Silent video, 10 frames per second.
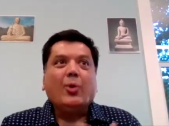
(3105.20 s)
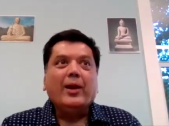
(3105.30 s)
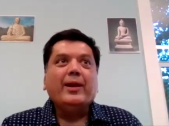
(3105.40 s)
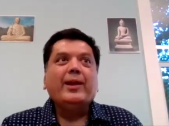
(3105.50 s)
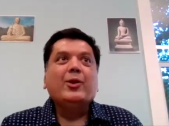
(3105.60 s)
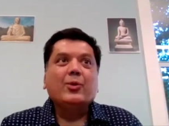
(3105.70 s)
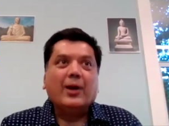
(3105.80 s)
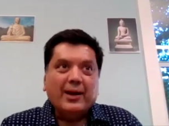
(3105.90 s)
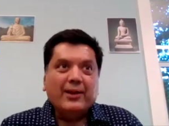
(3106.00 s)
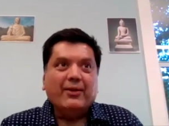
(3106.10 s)
quality
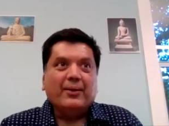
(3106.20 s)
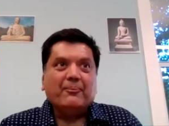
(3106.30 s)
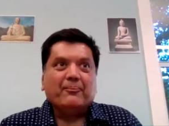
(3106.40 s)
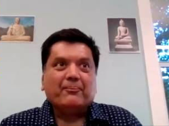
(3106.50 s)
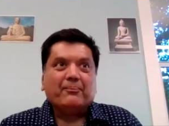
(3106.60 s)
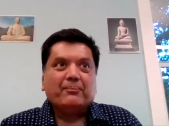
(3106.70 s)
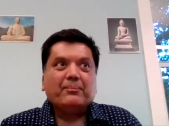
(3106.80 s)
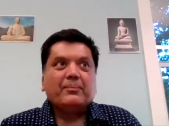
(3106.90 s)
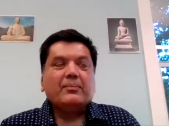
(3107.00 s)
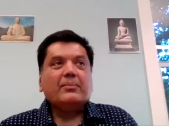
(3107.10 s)
to cultivate.
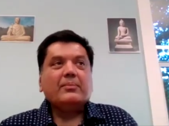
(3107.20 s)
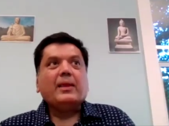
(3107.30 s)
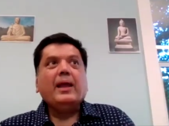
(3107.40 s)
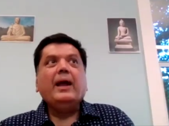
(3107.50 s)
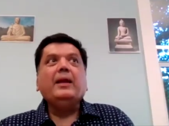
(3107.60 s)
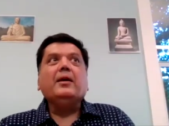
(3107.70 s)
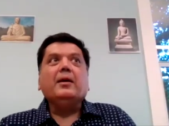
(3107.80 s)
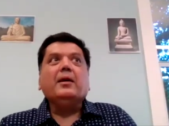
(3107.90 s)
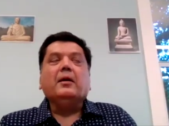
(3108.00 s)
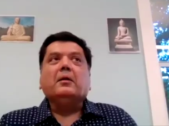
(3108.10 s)
And